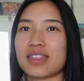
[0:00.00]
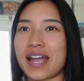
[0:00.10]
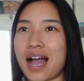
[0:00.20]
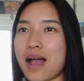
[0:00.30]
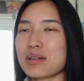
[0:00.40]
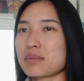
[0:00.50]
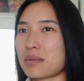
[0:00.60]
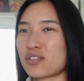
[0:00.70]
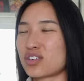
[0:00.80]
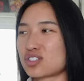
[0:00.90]
Like I'm gonna be
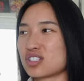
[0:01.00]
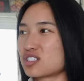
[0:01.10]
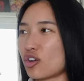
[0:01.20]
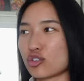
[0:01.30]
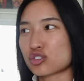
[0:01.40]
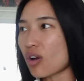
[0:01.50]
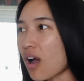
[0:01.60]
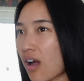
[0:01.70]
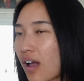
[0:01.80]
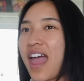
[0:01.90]
able to finish this so
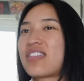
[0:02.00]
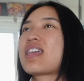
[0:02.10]
strong. And